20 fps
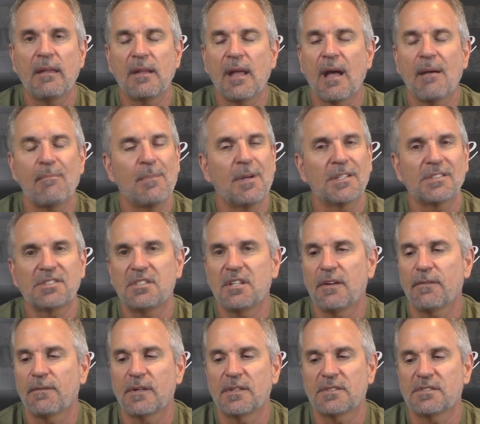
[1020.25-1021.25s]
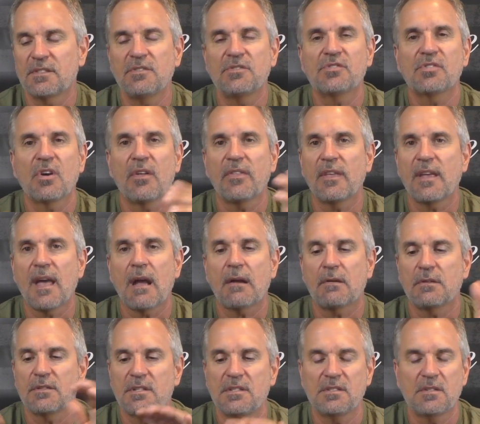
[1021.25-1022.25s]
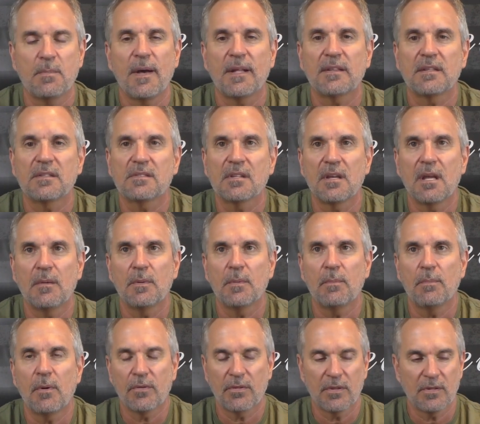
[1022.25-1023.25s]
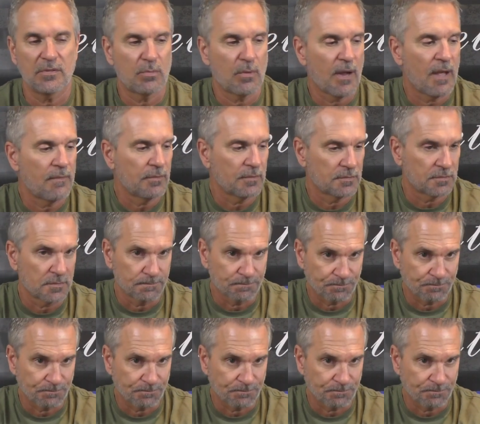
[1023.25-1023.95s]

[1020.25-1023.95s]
not much difference. You saw the accuracy is about the same in both these rifles.